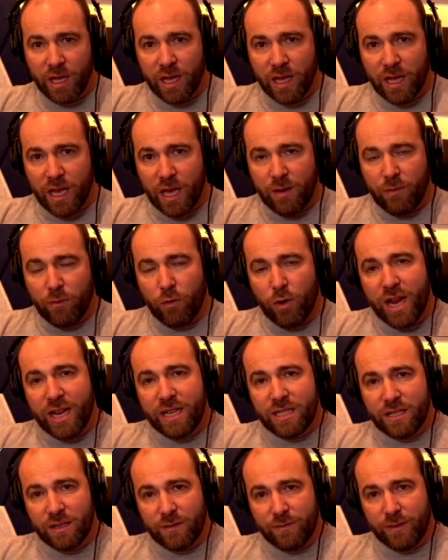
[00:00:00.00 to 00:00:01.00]
have
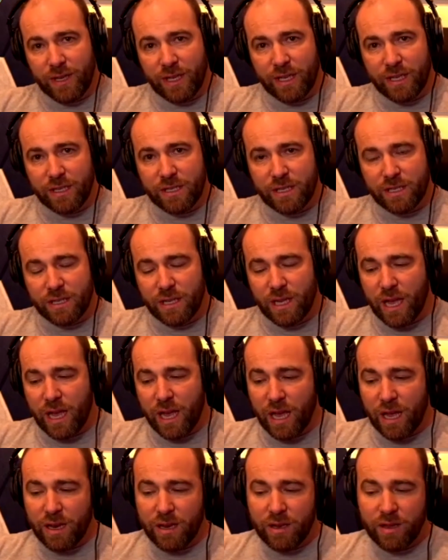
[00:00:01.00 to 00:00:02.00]
raised the fees,
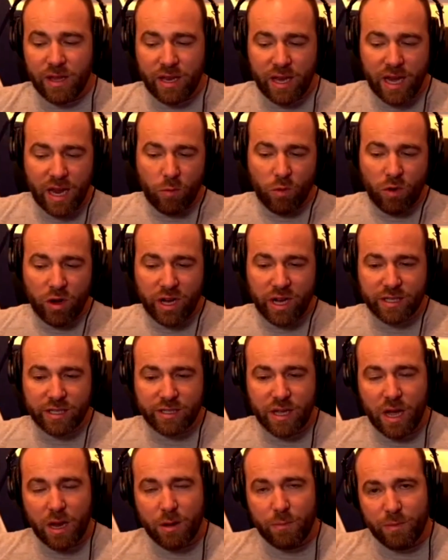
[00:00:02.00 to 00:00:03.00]
and the network has
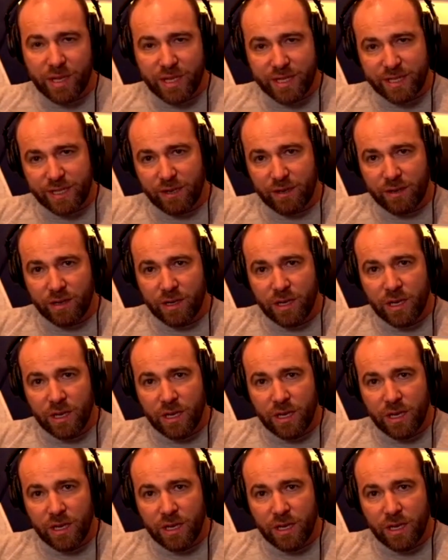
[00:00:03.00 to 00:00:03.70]
gotten busier.